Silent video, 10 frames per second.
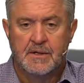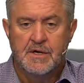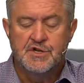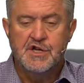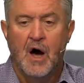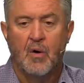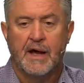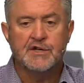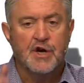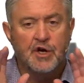So
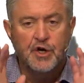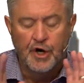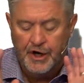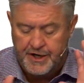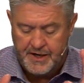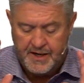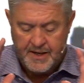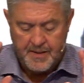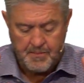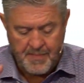he's a good
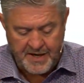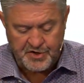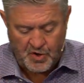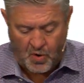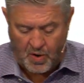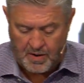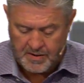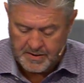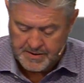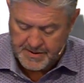mentor.
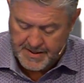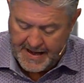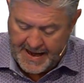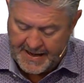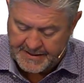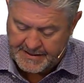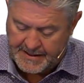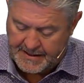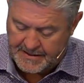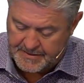And
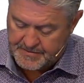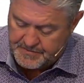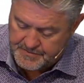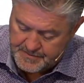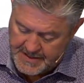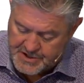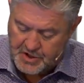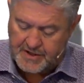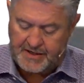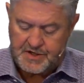let's
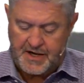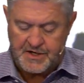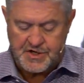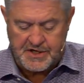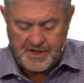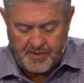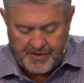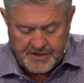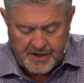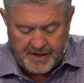look at and see some of the
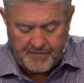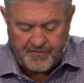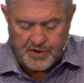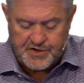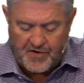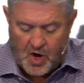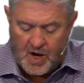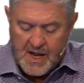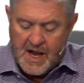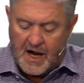things he did. First of
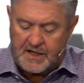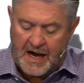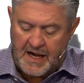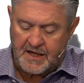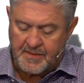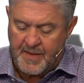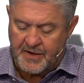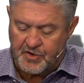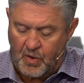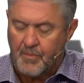all, a godly
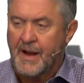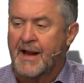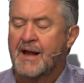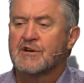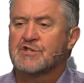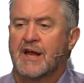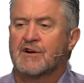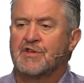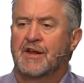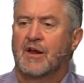mentor. But, and here's
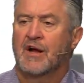the deal.